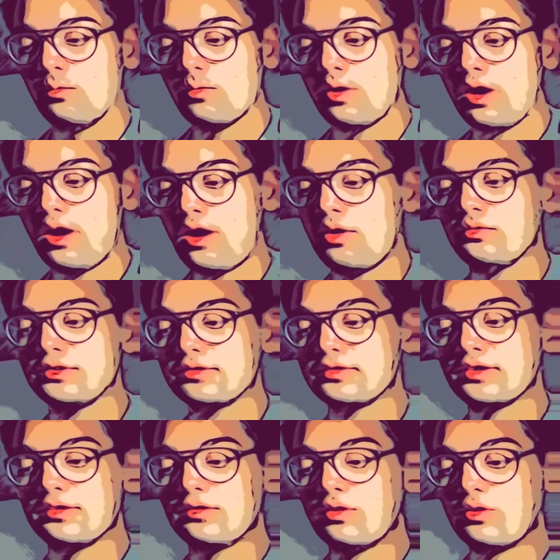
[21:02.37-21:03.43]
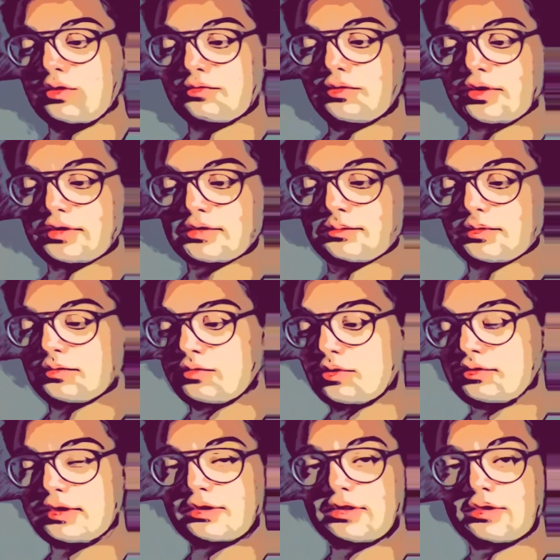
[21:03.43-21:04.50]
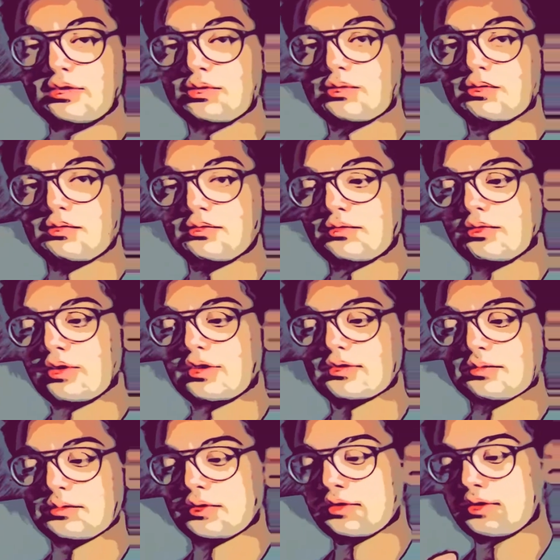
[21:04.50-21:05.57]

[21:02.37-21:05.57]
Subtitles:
how did he learn, for example? What did he do, for example,